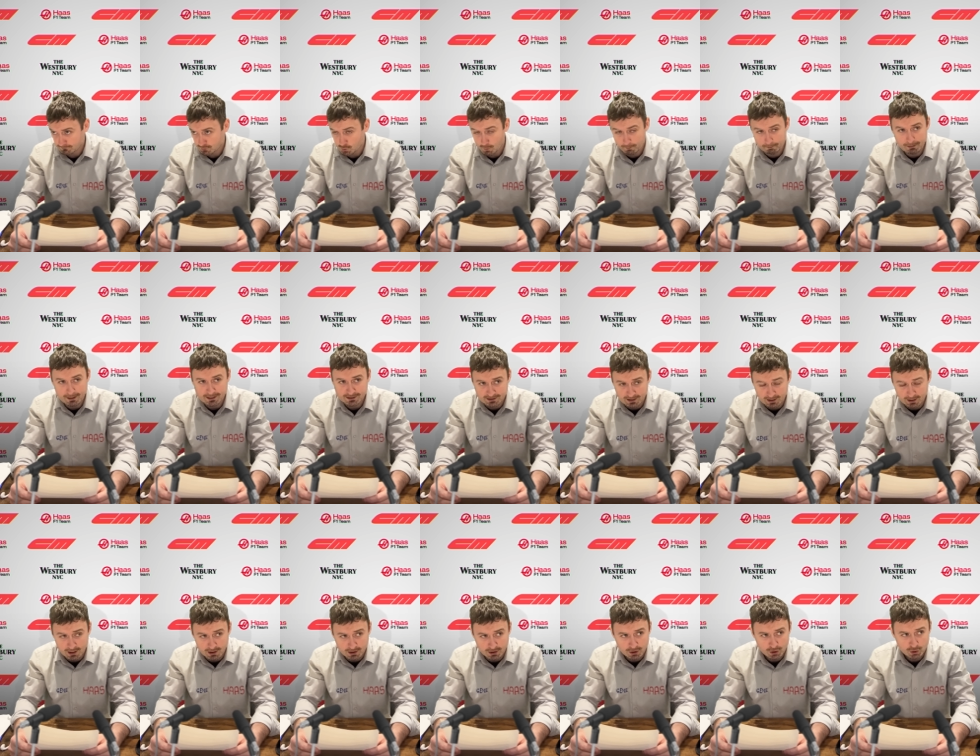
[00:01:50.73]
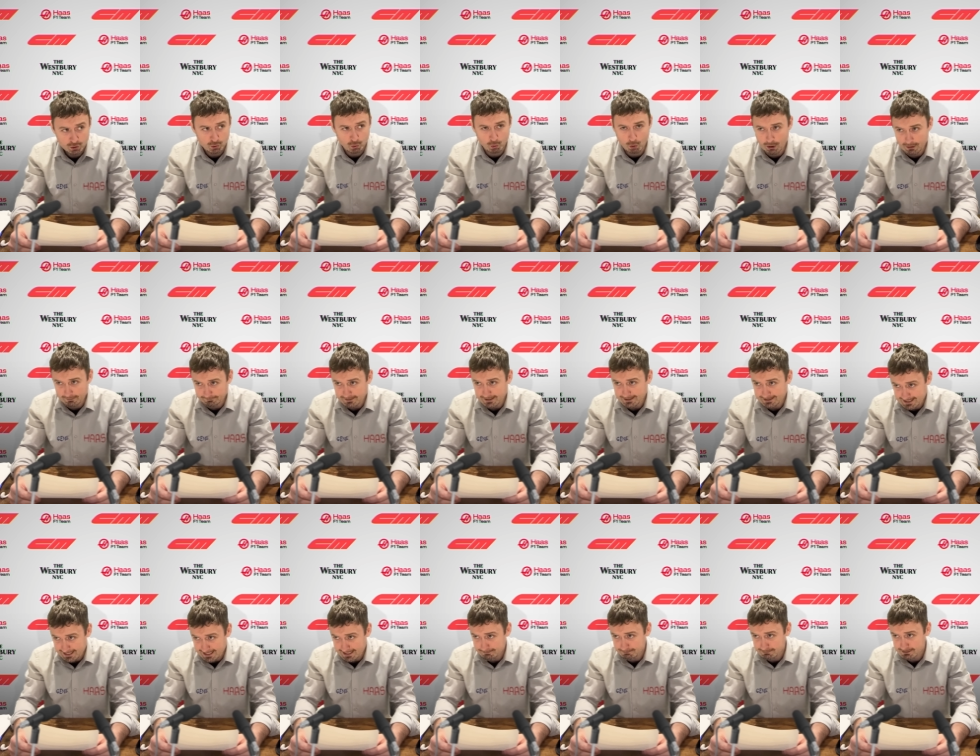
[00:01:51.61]
So best of luck to all of the
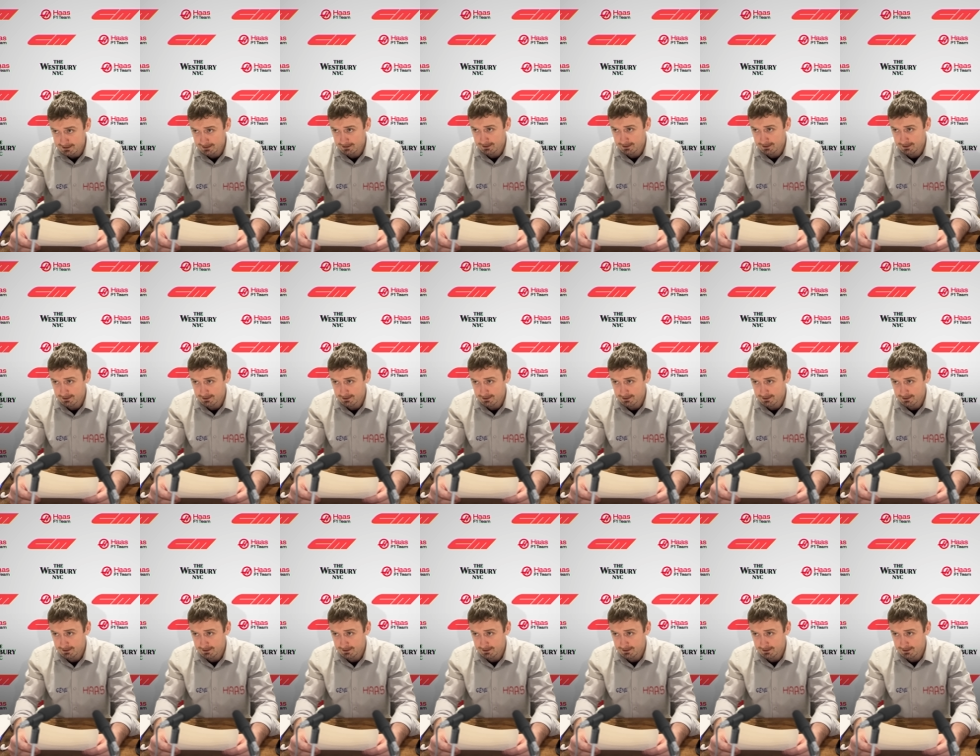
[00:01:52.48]
teams